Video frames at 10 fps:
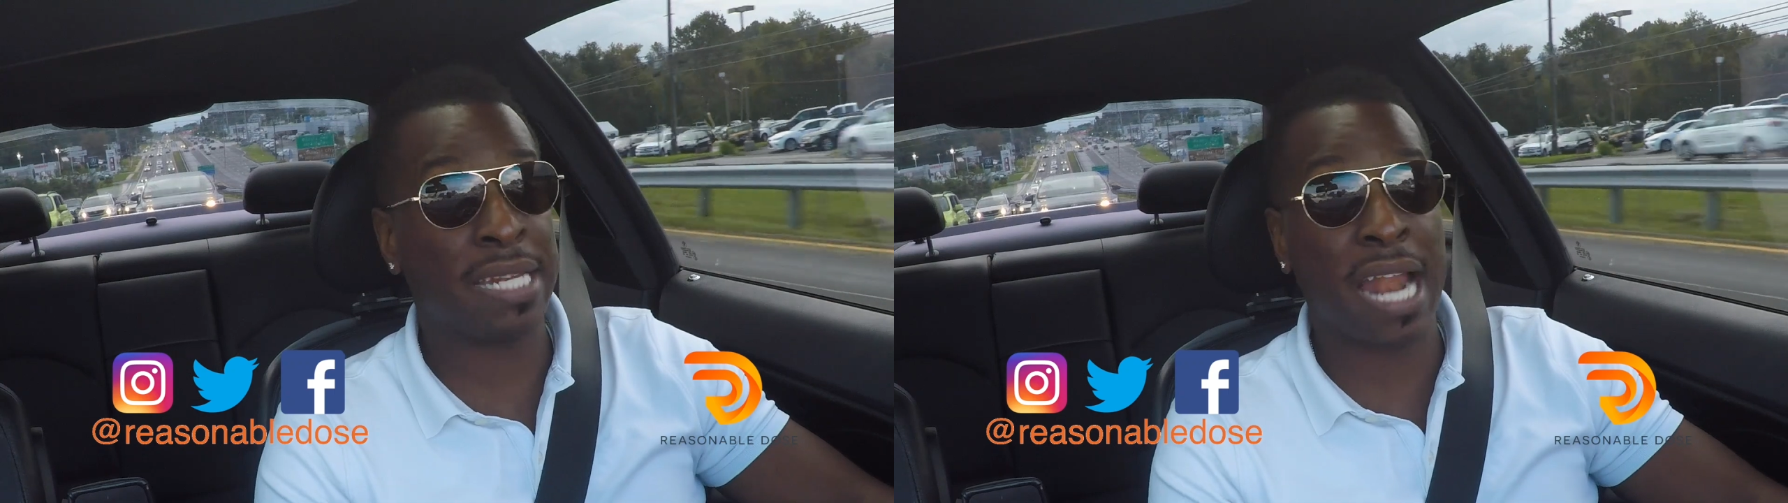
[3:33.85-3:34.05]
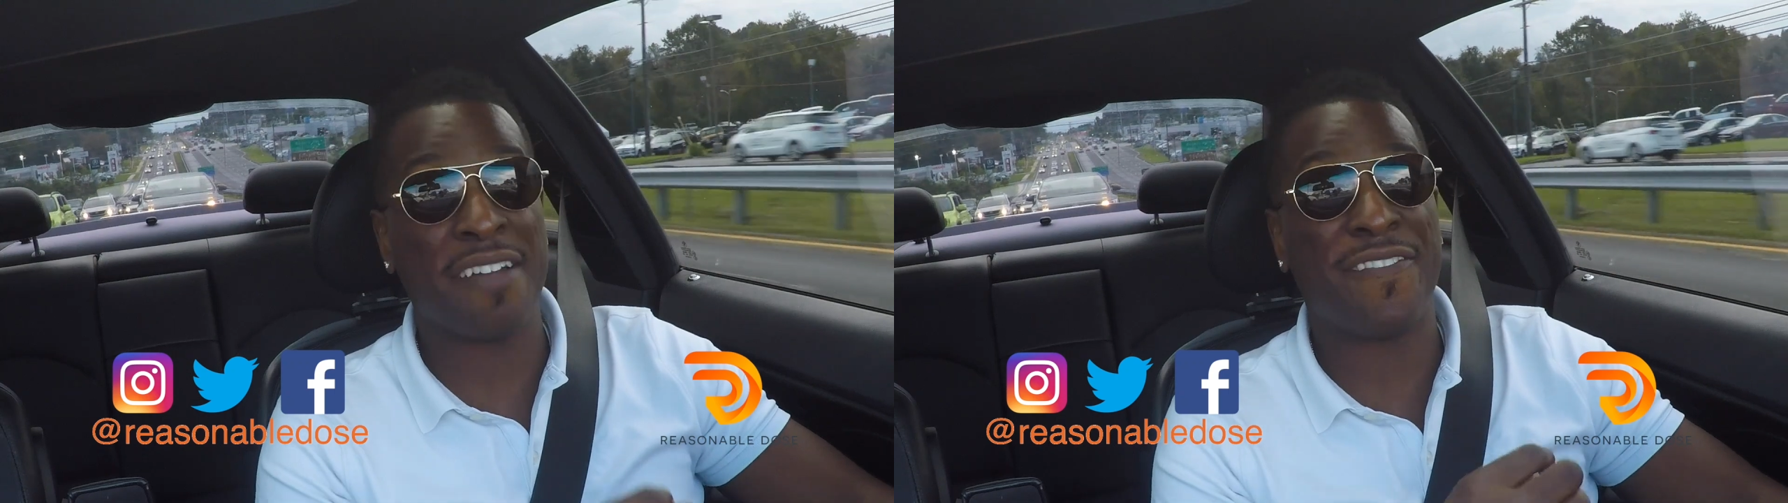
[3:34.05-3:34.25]

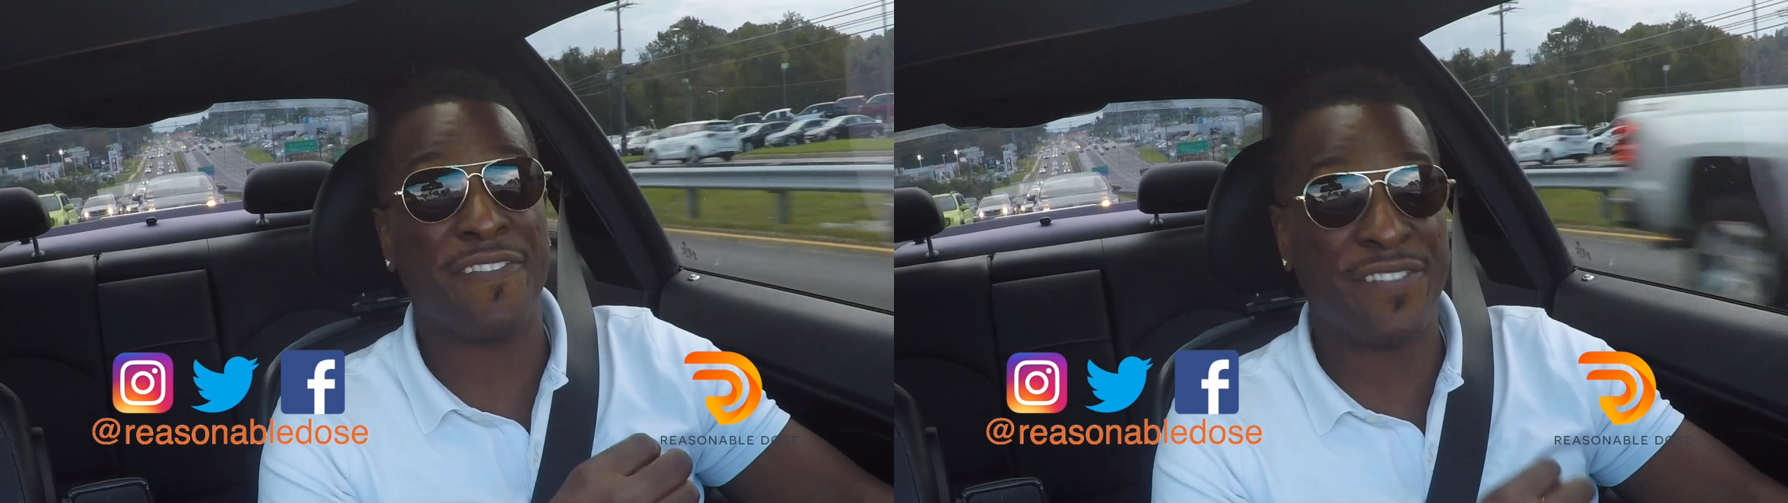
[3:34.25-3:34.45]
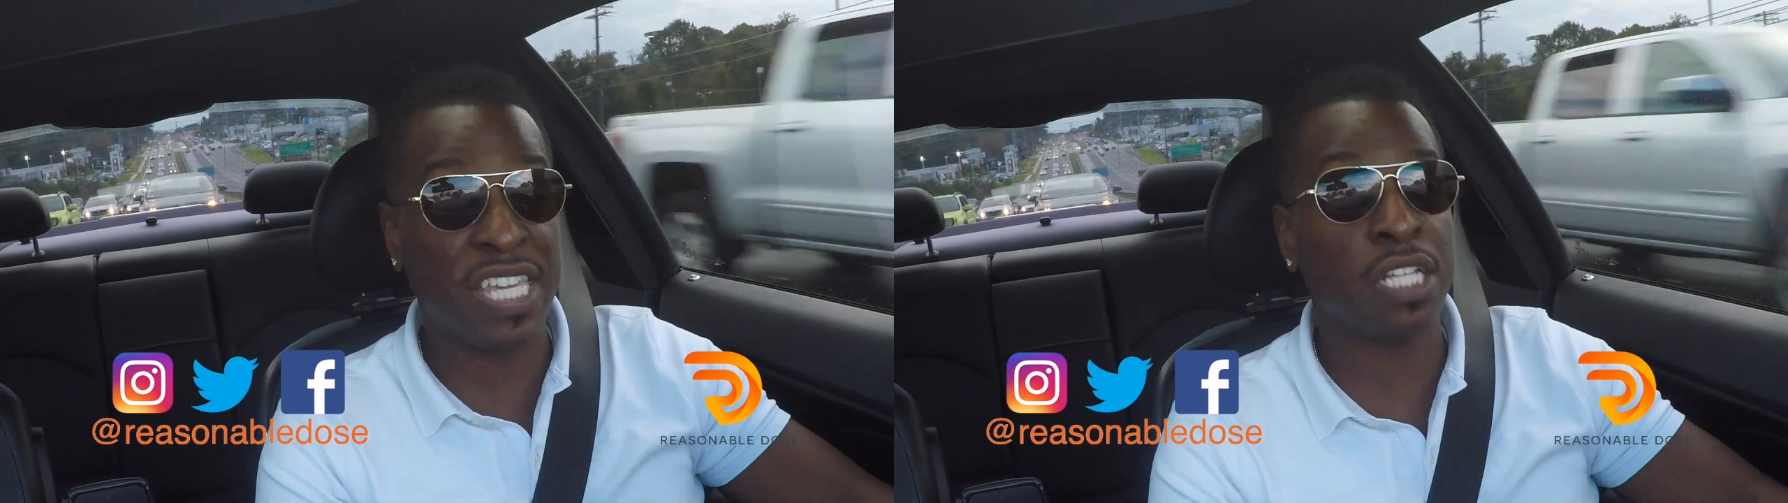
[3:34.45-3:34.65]
did I
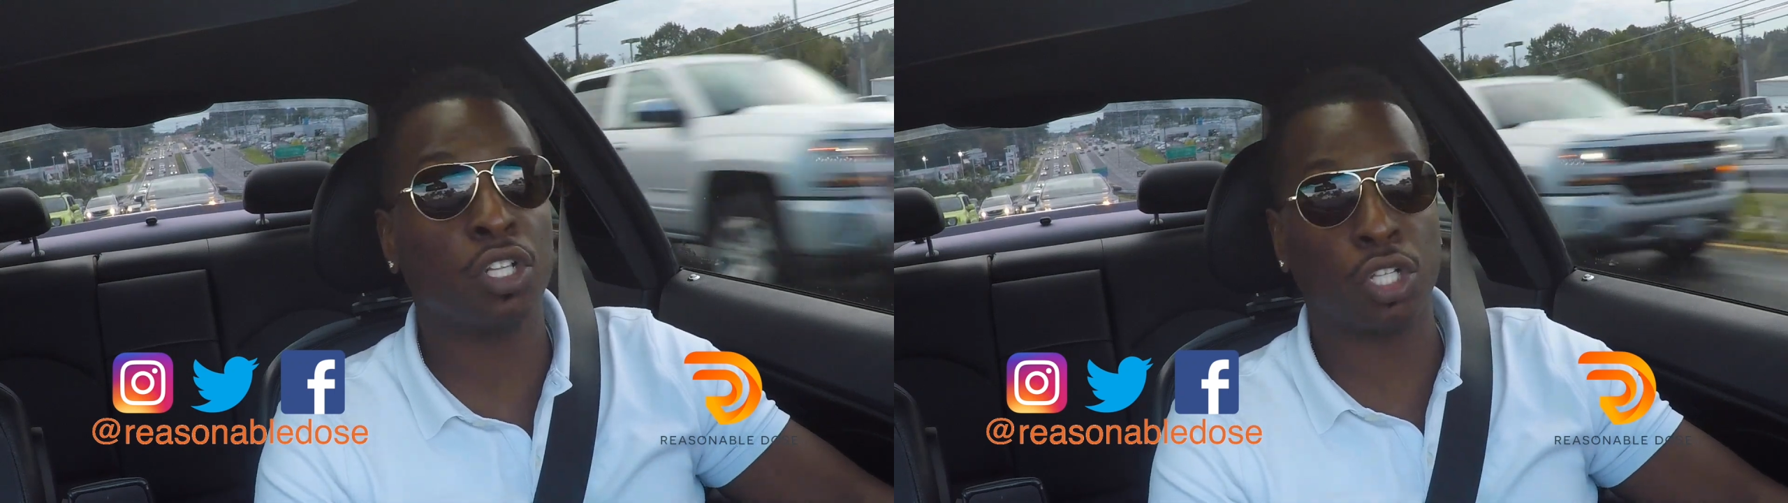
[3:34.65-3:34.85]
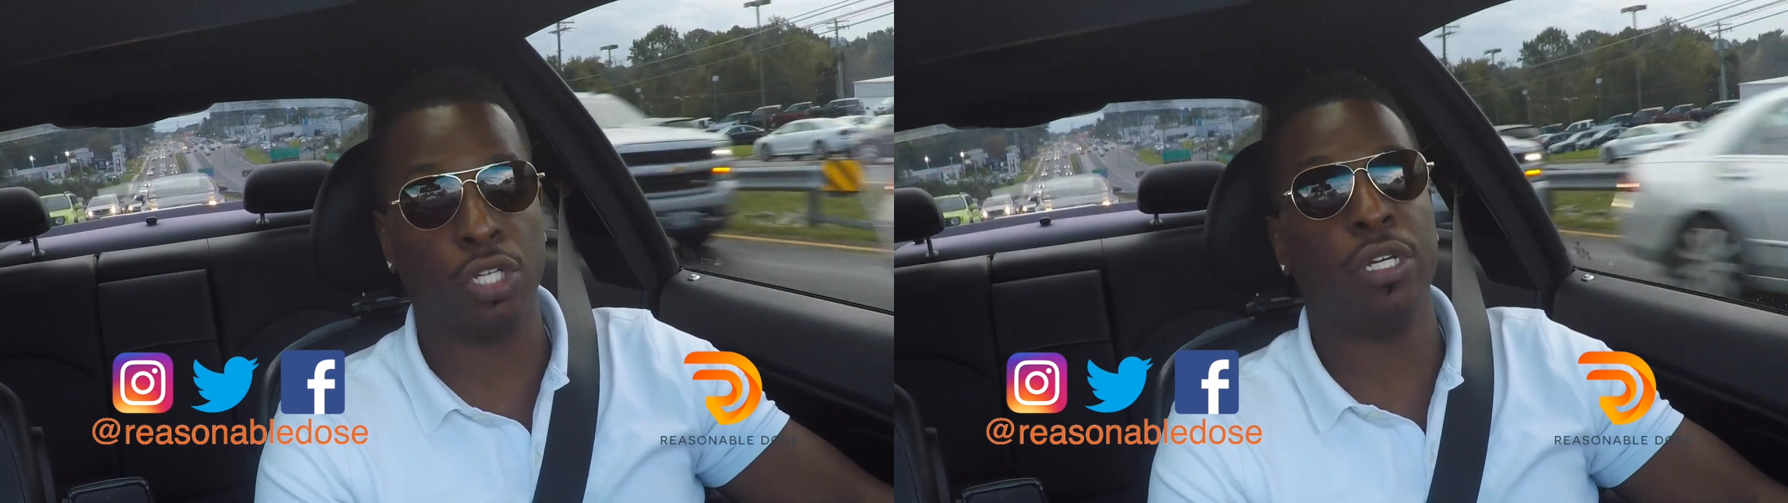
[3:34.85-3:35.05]

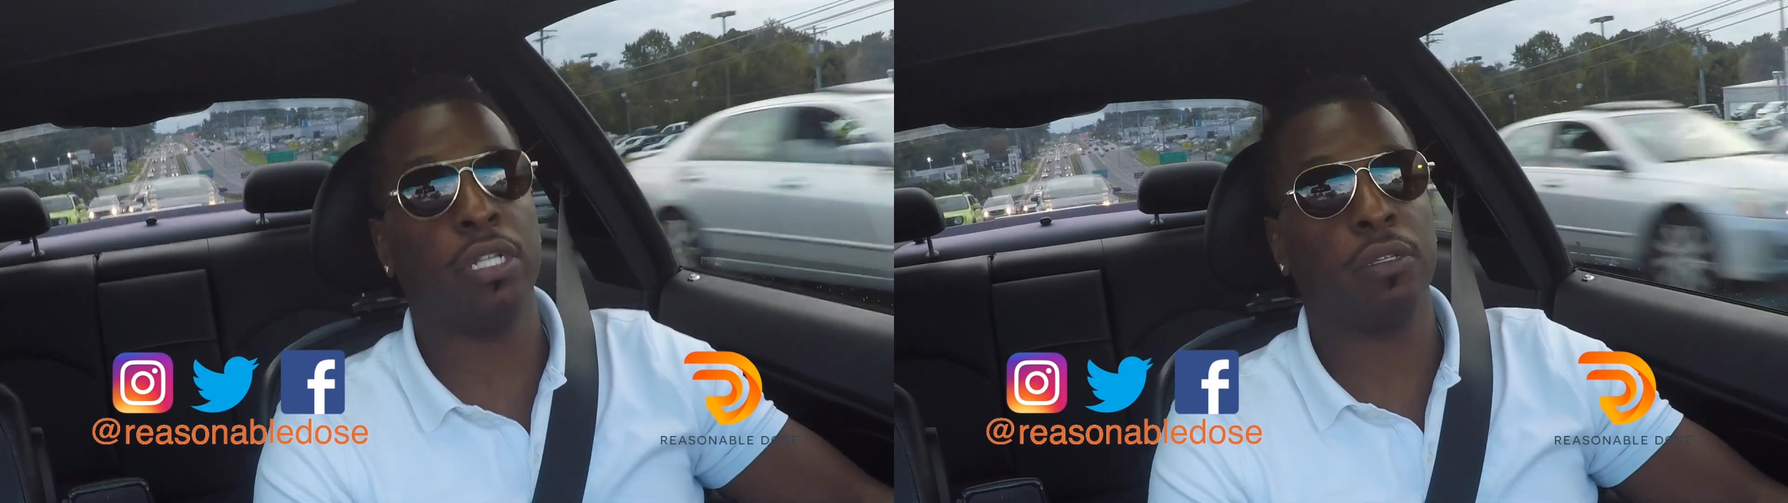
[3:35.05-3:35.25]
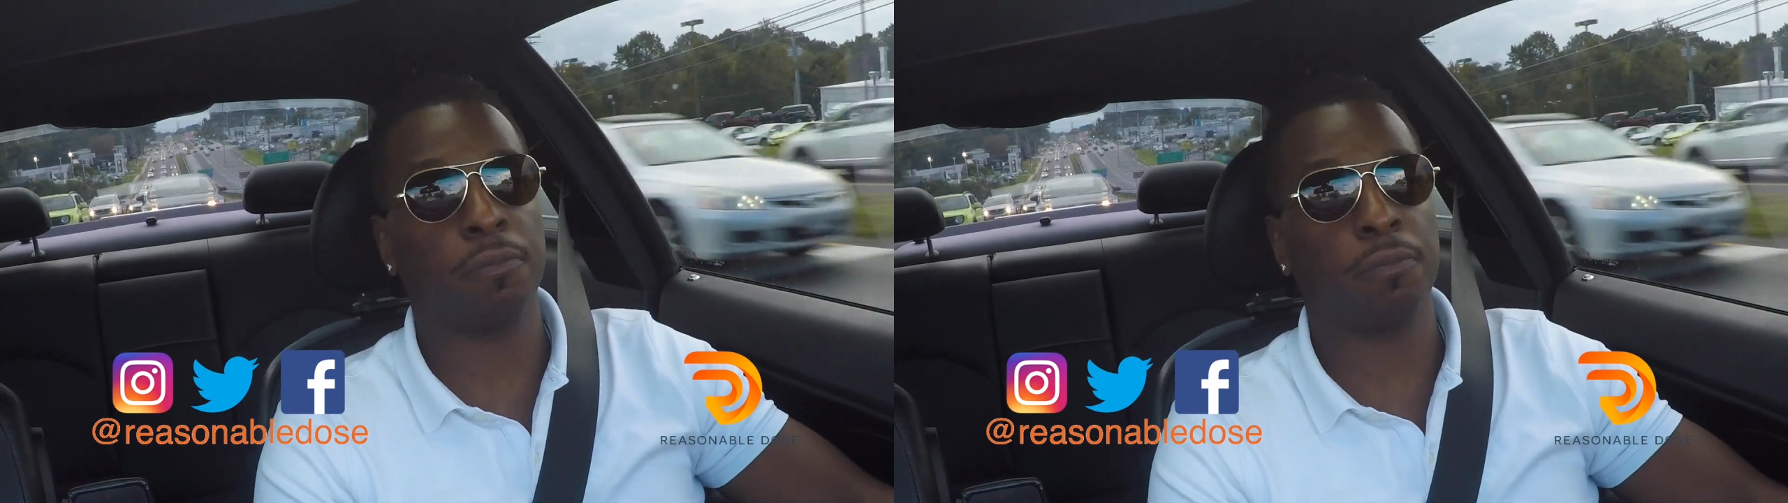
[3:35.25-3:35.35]
feel good.